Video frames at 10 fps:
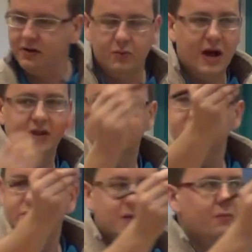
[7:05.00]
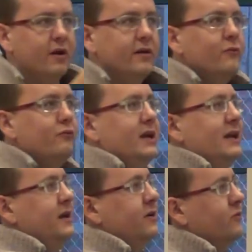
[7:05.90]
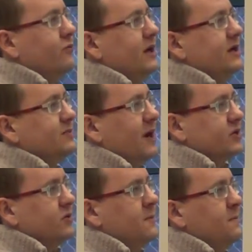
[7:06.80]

at the well. This was someone really, really special.